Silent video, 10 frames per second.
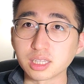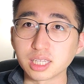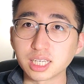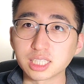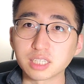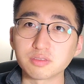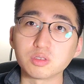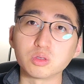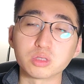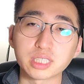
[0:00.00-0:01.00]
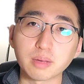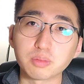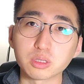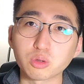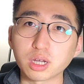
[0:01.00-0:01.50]
they give you
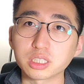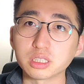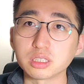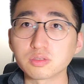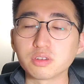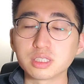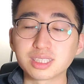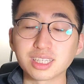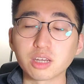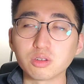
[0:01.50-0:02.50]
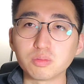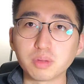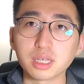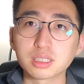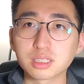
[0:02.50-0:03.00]
sample questions for the
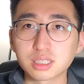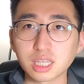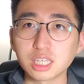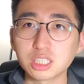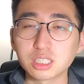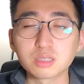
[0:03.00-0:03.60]
scenario-based stations,